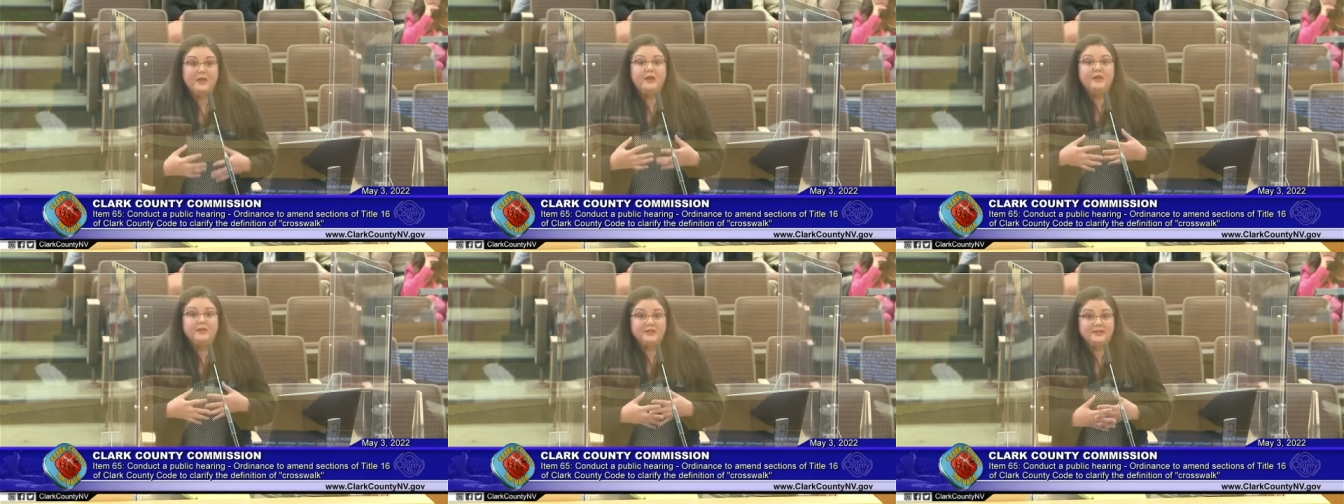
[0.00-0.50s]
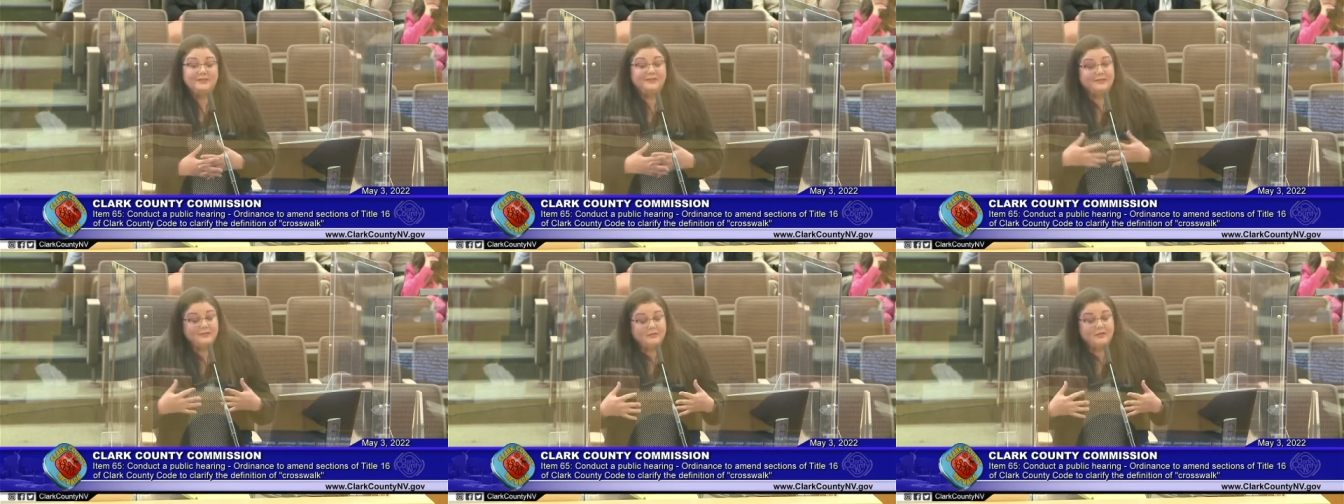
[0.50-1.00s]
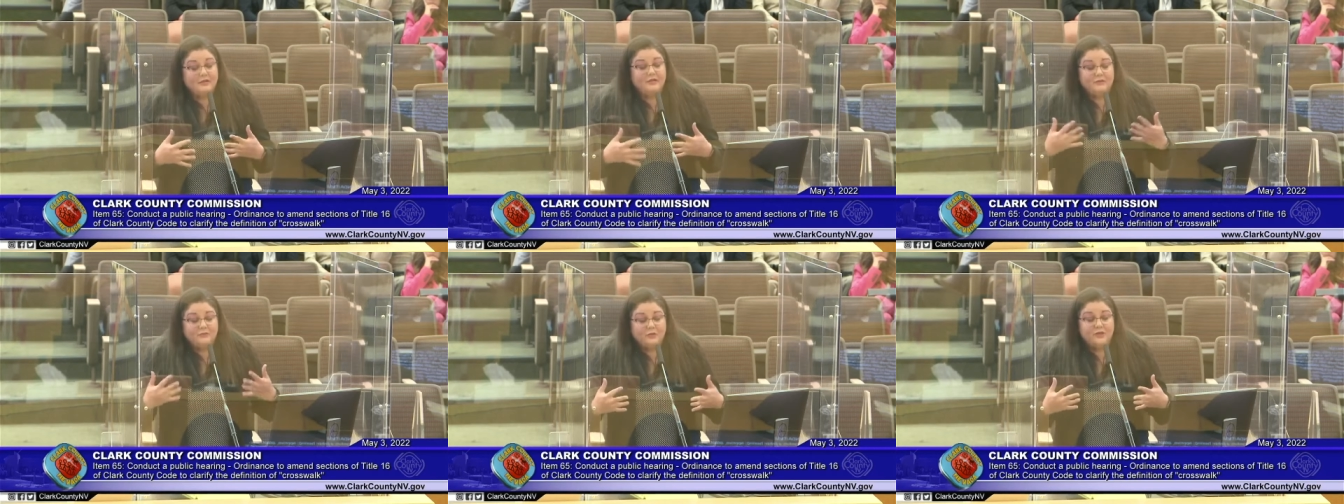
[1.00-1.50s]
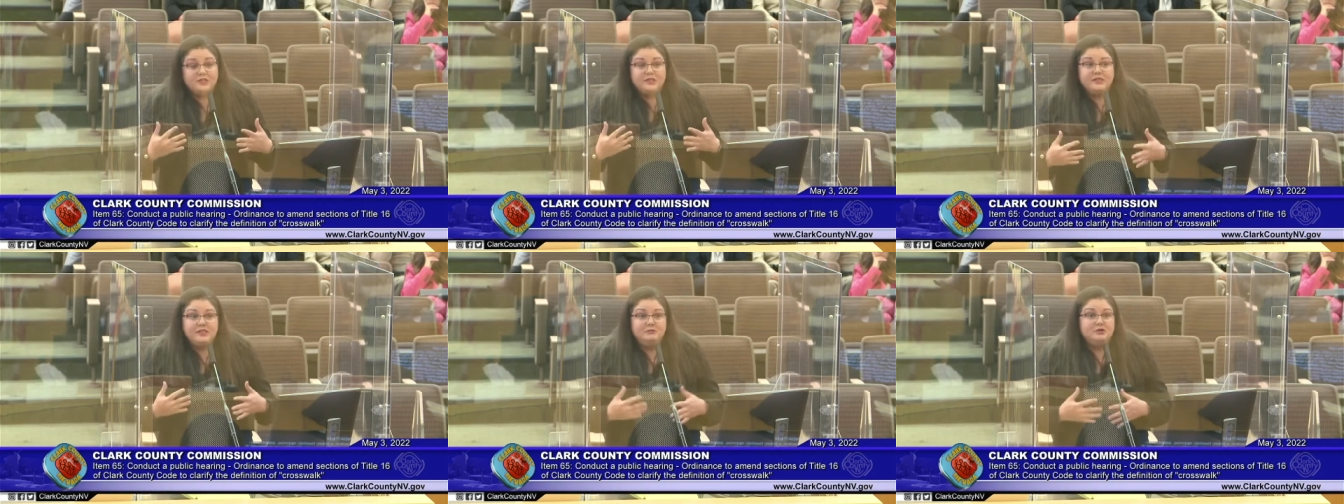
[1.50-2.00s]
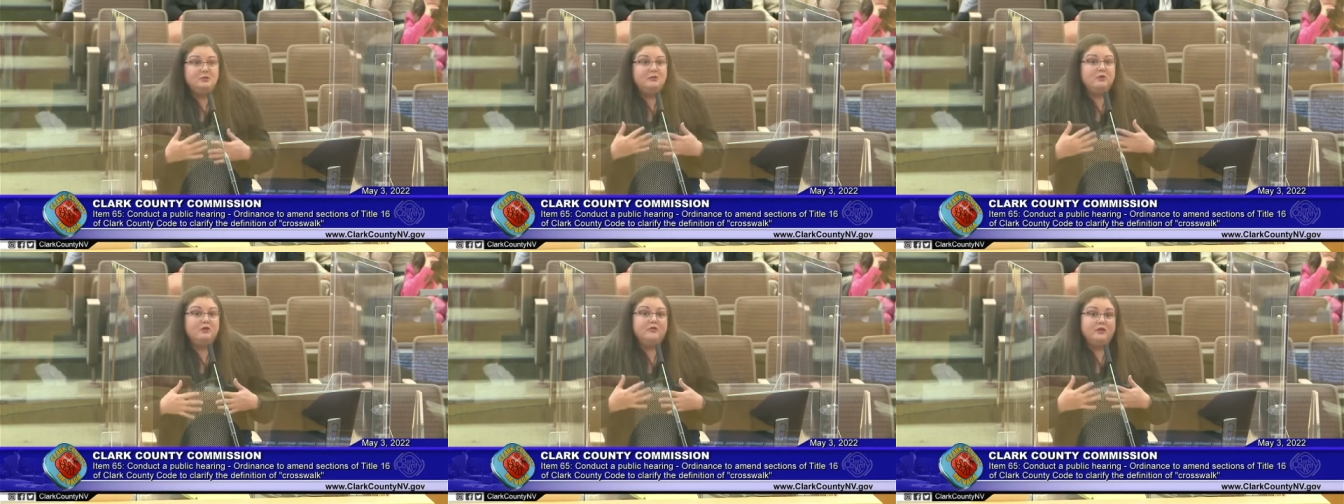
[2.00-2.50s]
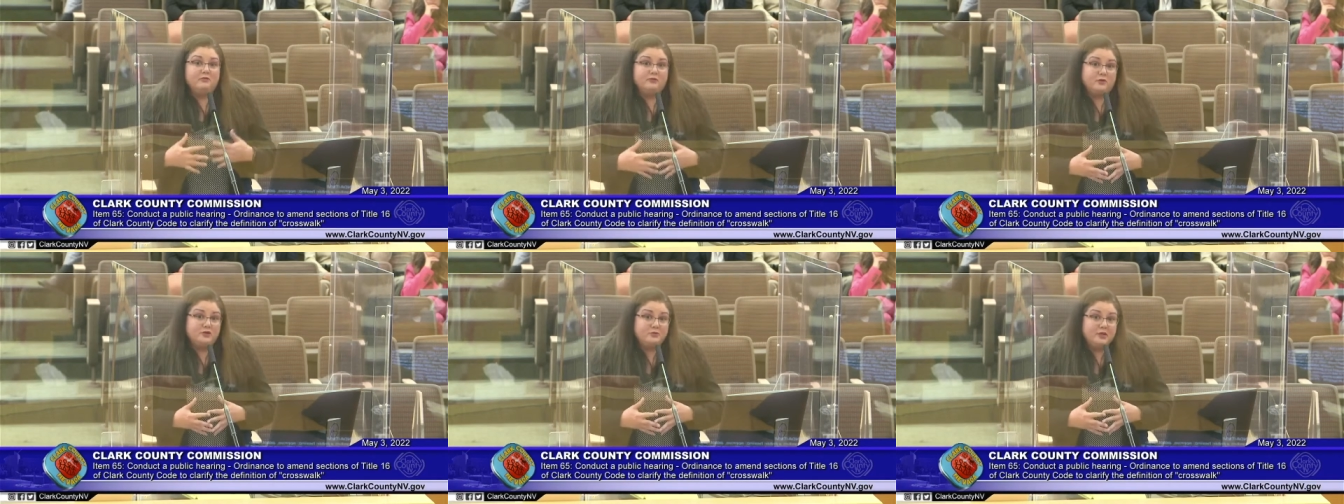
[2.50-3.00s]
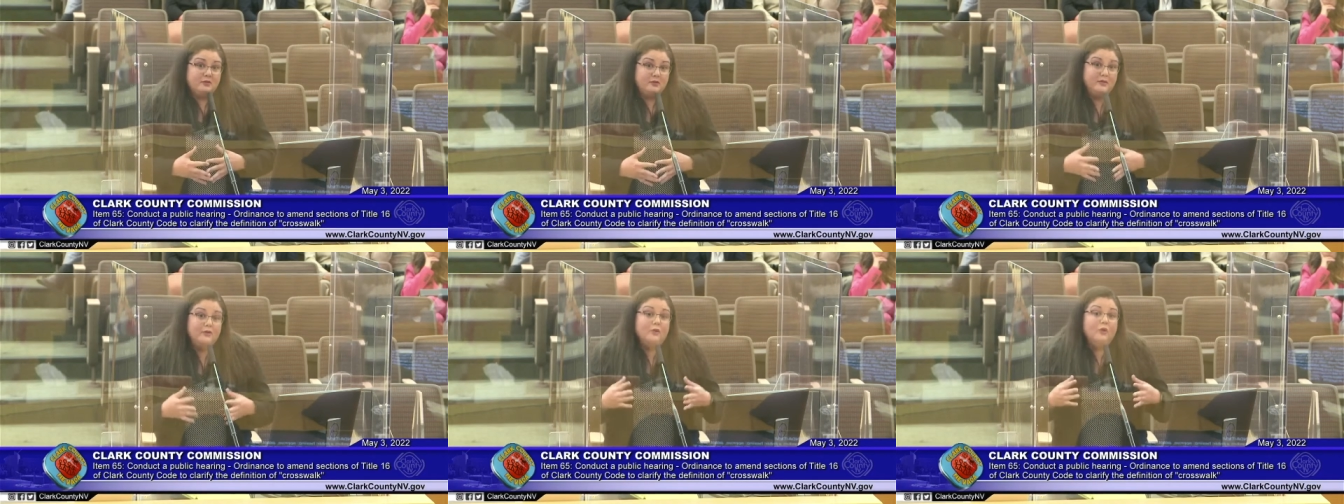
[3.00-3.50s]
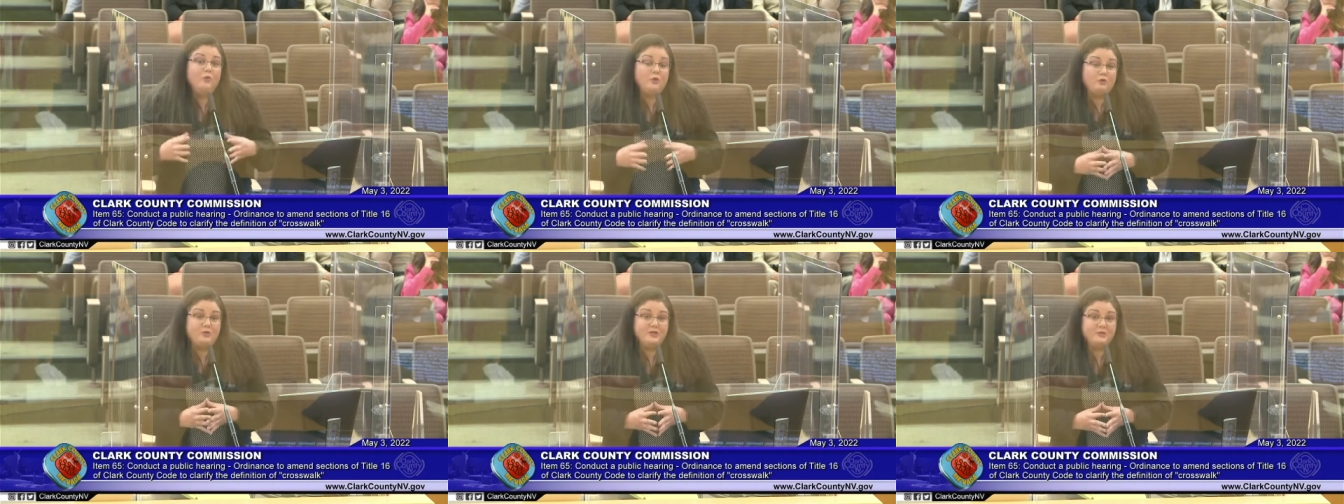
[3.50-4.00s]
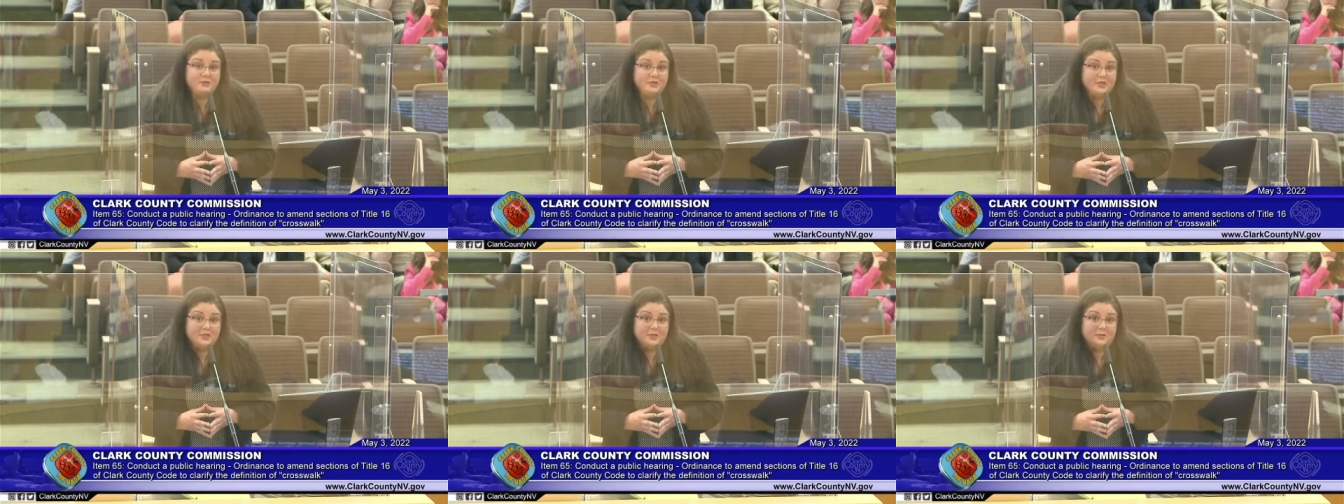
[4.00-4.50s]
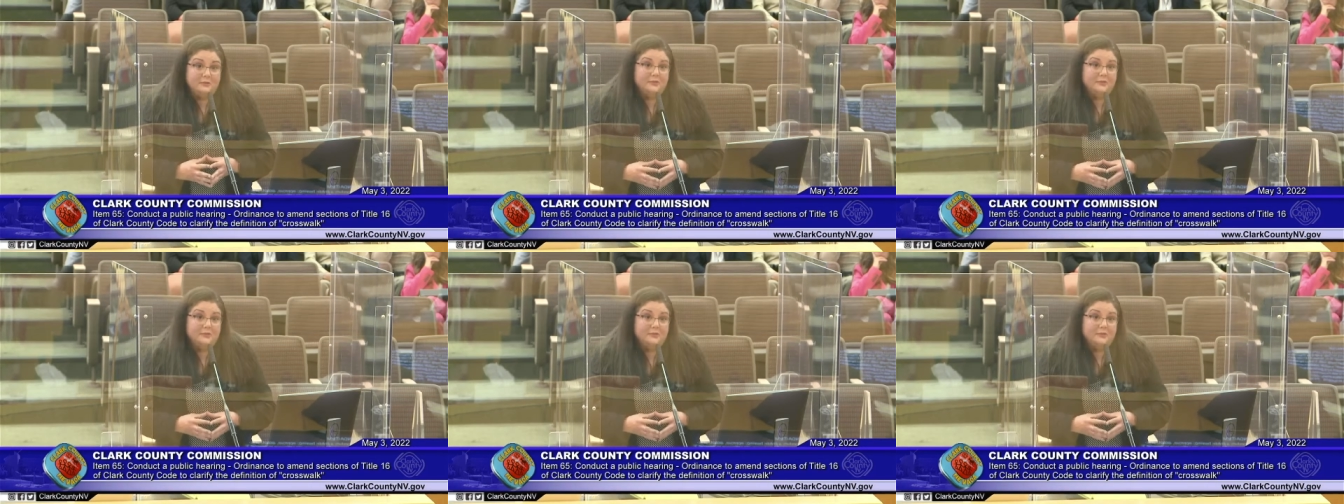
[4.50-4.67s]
This unfortunately seems to be more of an enforcement or resource issue.